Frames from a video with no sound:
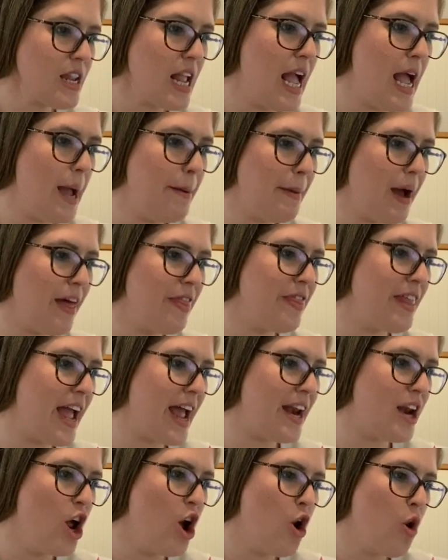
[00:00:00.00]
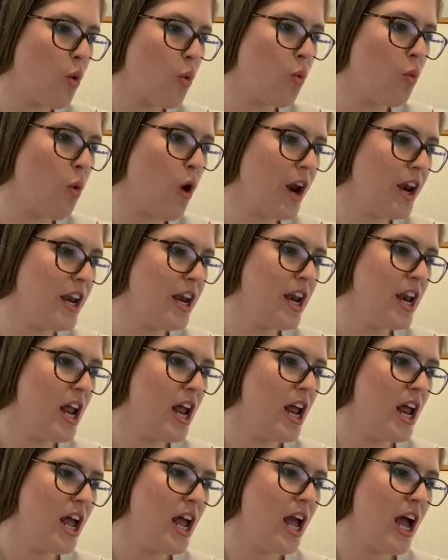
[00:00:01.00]
And then
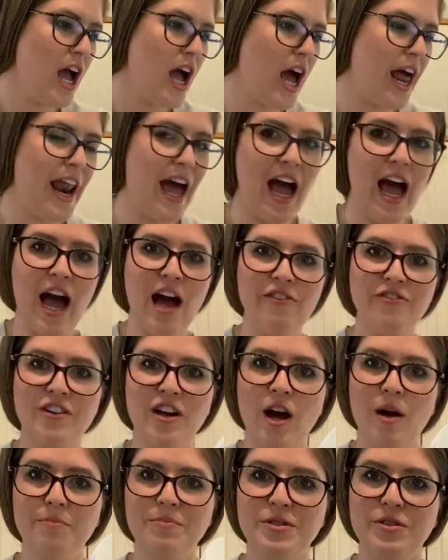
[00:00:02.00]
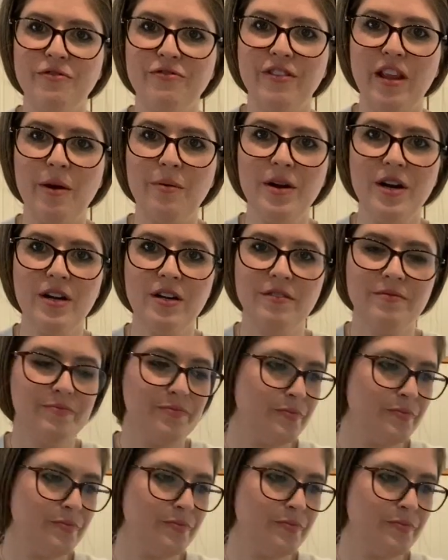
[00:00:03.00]
1.5 cups of flour.